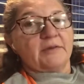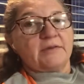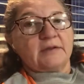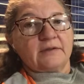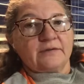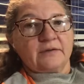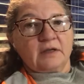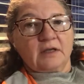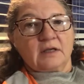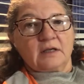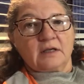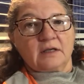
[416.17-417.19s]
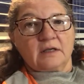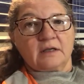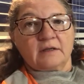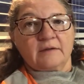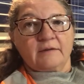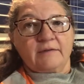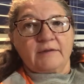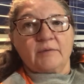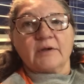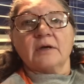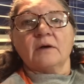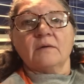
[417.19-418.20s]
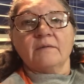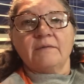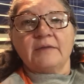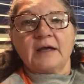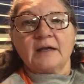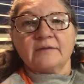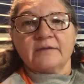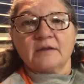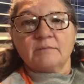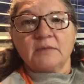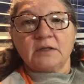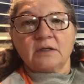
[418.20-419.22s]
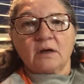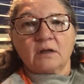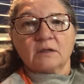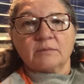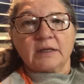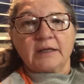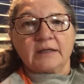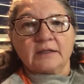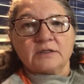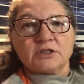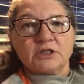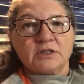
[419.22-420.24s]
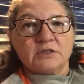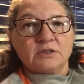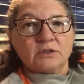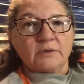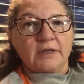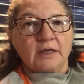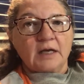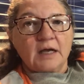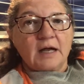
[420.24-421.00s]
This is, there we go. That's the mandala blanket she's doing.